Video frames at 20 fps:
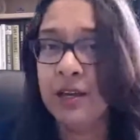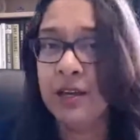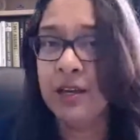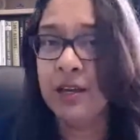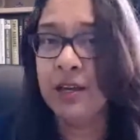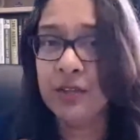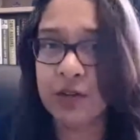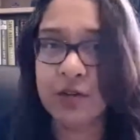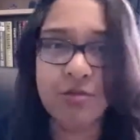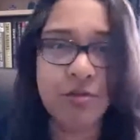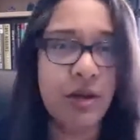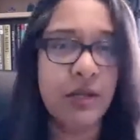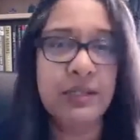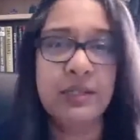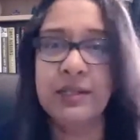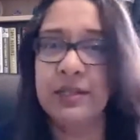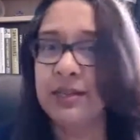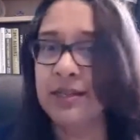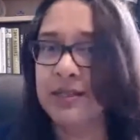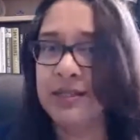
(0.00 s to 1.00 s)
that created
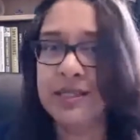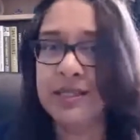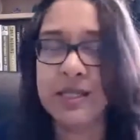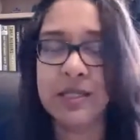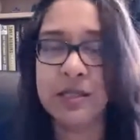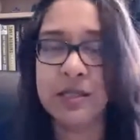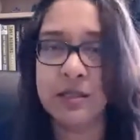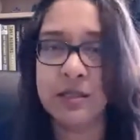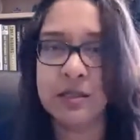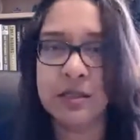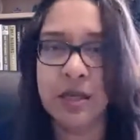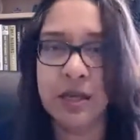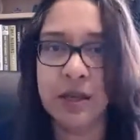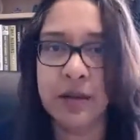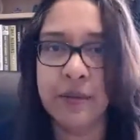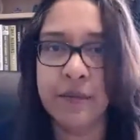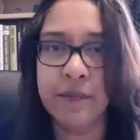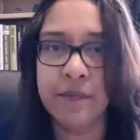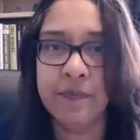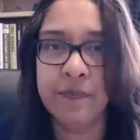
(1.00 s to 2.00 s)
the consistency
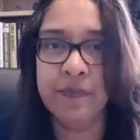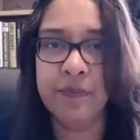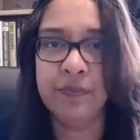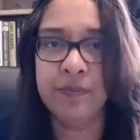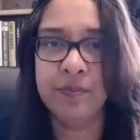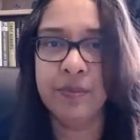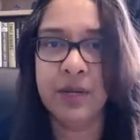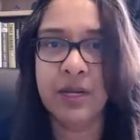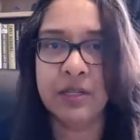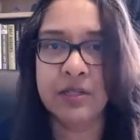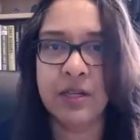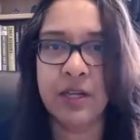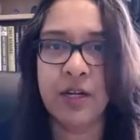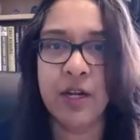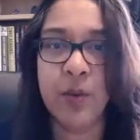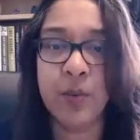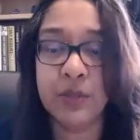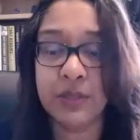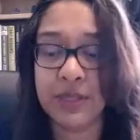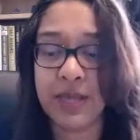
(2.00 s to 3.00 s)
because I
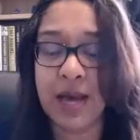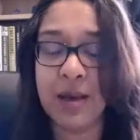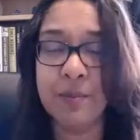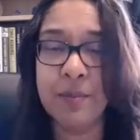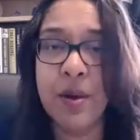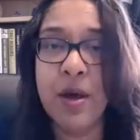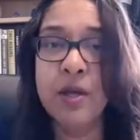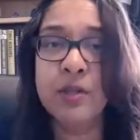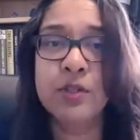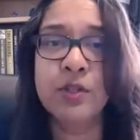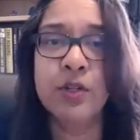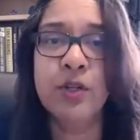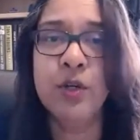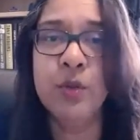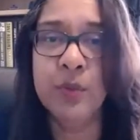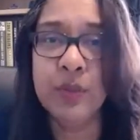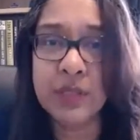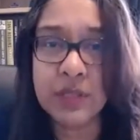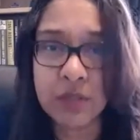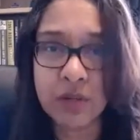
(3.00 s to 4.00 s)
know as that person who
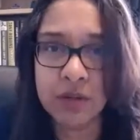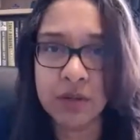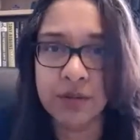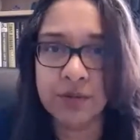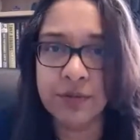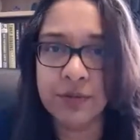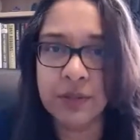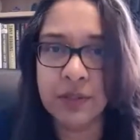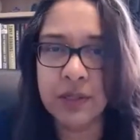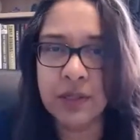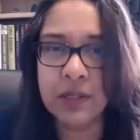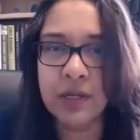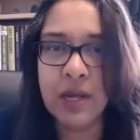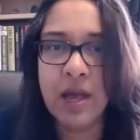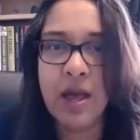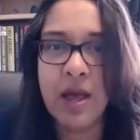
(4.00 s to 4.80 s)
is confident,